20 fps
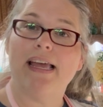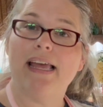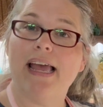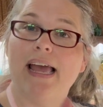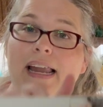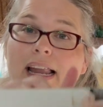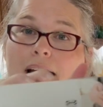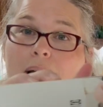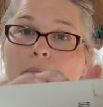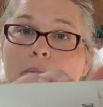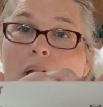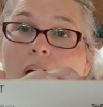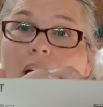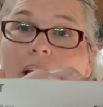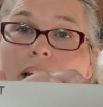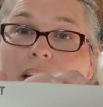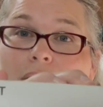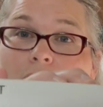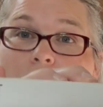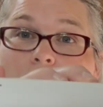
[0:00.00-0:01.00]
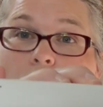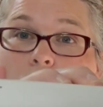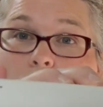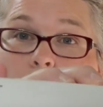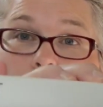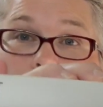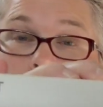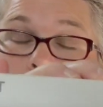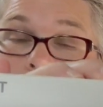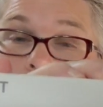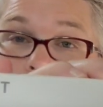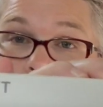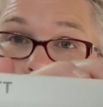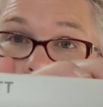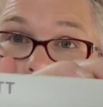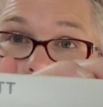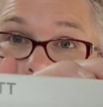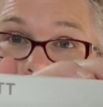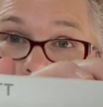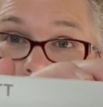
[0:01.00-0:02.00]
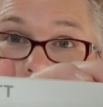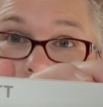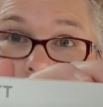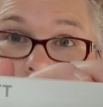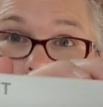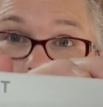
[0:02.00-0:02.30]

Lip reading: and I'm not even gonna remotely try to say it,